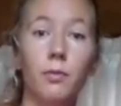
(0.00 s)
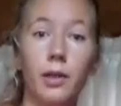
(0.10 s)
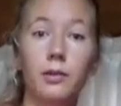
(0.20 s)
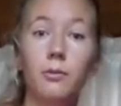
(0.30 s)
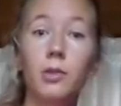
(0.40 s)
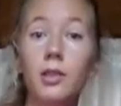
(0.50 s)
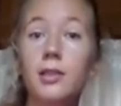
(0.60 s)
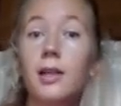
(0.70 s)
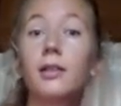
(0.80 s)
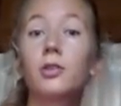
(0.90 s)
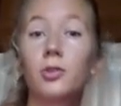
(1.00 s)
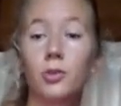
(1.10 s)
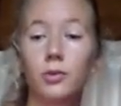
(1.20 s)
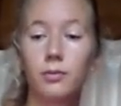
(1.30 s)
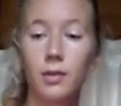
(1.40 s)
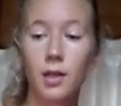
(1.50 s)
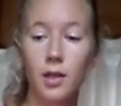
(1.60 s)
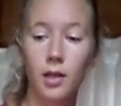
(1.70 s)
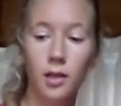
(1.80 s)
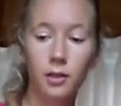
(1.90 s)
But what does that do
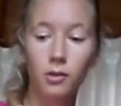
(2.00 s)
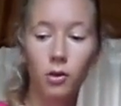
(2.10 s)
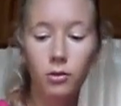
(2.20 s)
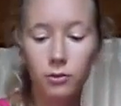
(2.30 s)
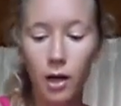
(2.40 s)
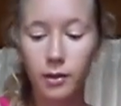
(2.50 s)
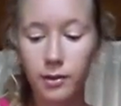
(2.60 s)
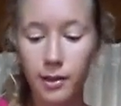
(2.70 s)
in the long run?